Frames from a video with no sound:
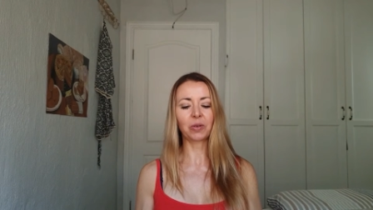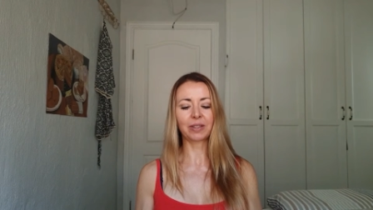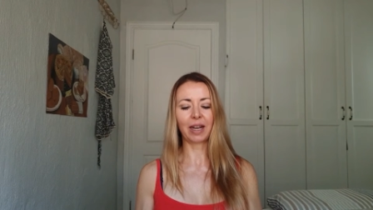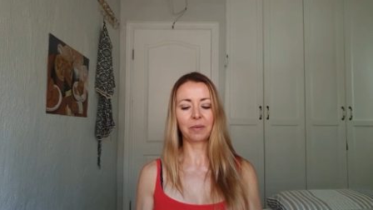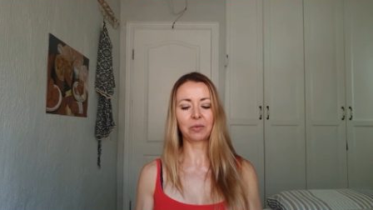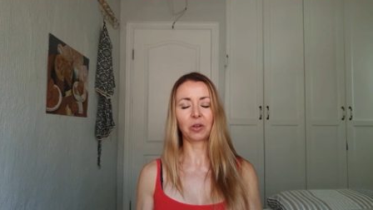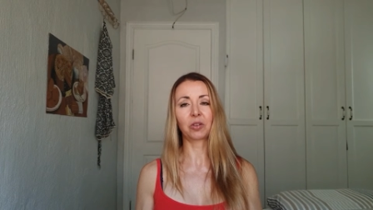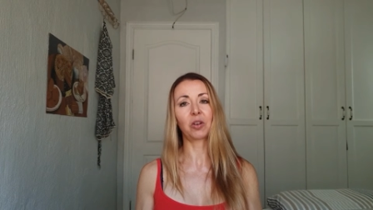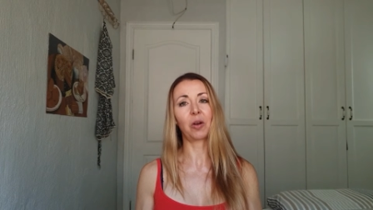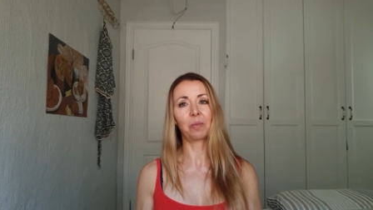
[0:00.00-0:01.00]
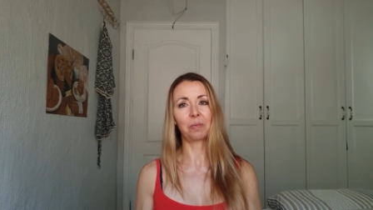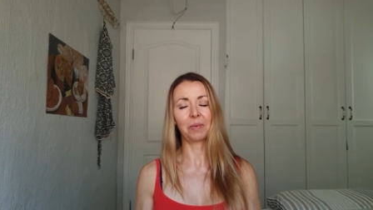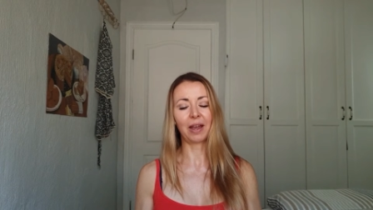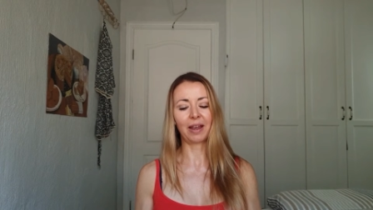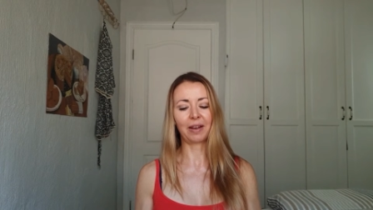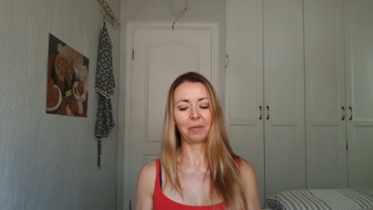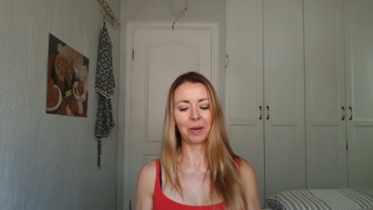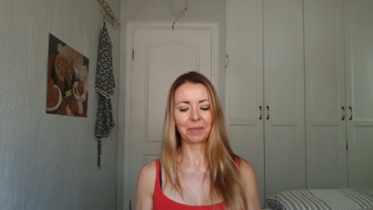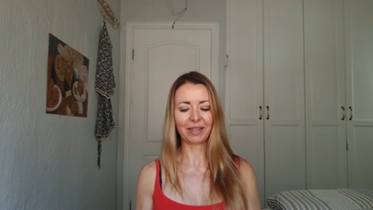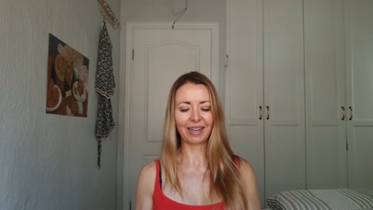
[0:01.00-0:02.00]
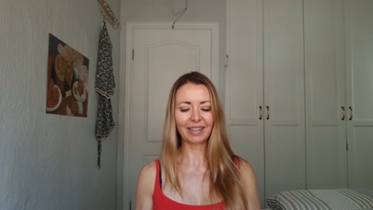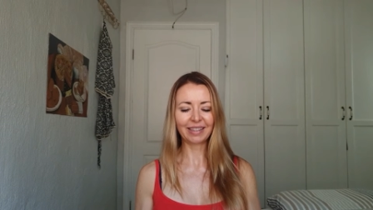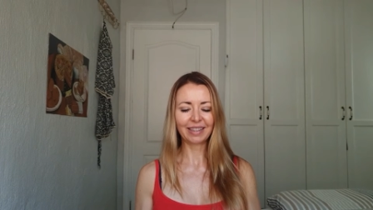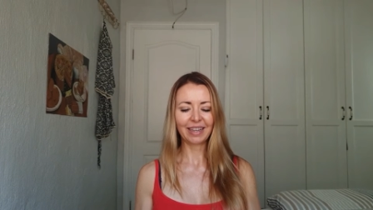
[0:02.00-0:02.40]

NewYorkTimes.com uh, website,